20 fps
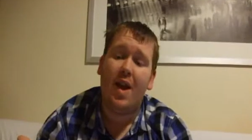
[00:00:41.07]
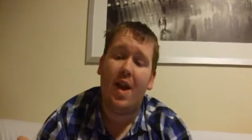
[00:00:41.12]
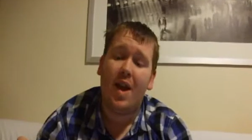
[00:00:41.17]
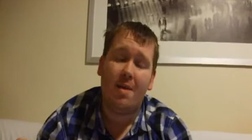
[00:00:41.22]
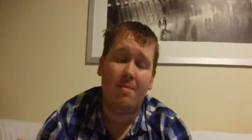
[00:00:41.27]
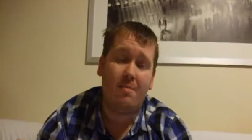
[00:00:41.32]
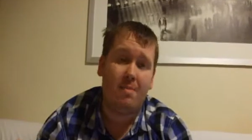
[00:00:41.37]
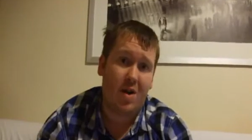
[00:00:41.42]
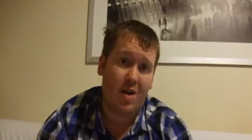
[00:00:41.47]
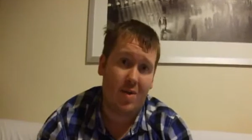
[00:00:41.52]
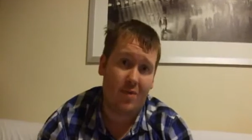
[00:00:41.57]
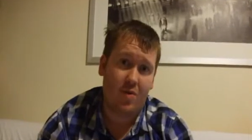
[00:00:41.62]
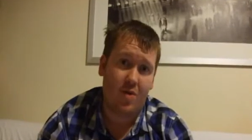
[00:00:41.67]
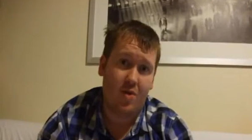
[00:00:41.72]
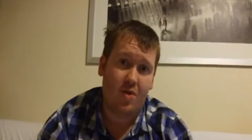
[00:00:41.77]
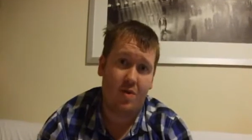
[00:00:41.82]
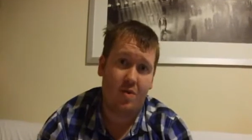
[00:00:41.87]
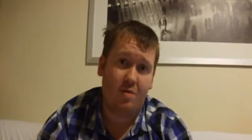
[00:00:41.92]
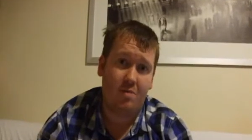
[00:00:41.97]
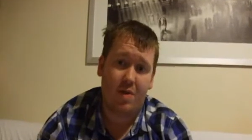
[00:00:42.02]
in my
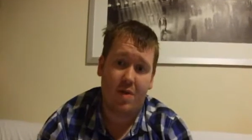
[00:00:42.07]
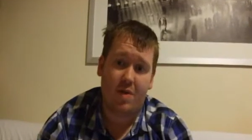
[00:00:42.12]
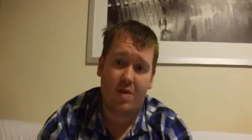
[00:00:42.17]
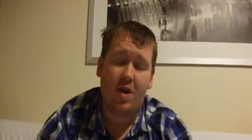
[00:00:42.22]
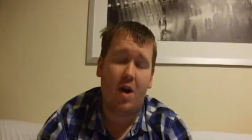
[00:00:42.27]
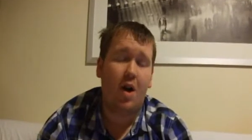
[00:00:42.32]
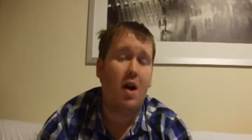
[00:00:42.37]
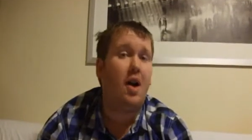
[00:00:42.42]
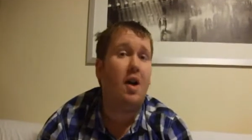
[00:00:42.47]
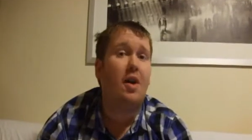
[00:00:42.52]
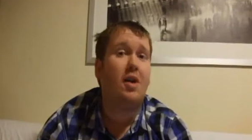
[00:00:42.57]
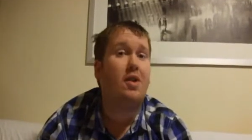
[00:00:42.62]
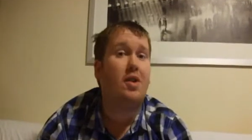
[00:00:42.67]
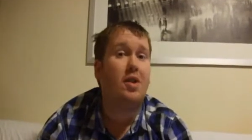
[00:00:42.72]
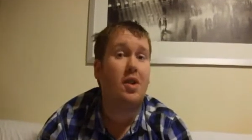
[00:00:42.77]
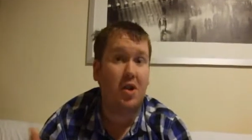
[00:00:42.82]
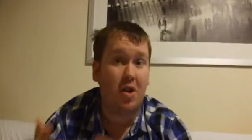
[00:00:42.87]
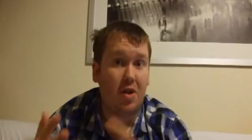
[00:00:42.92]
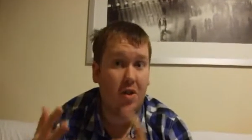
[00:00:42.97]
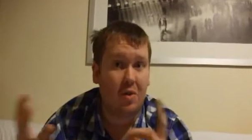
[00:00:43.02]
room that are
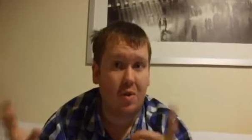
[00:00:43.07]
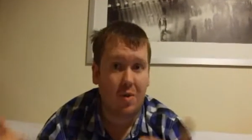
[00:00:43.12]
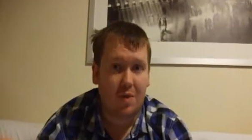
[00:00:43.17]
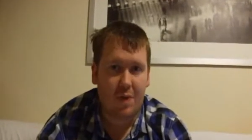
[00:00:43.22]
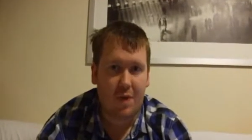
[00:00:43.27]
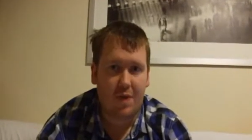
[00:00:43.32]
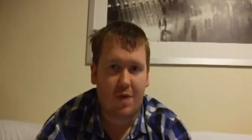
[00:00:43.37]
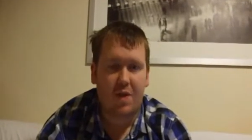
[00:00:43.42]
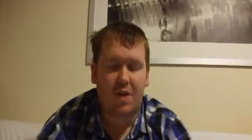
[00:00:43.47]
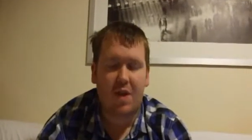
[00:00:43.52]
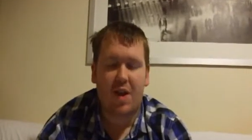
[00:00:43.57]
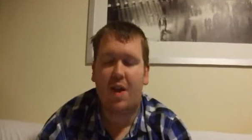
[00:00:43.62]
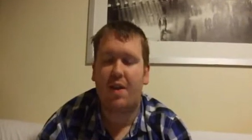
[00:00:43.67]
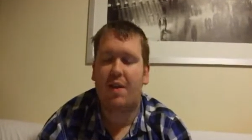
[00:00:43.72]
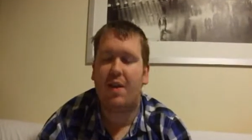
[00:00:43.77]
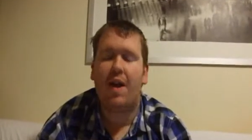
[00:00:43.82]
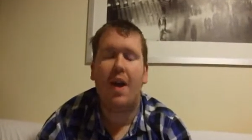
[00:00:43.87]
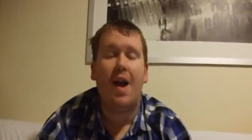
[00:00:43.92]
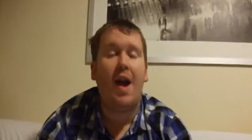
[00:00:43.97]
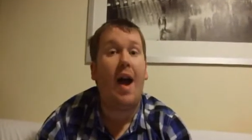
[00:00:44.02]
to do with the
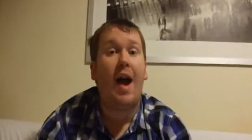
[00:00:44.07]
theatre.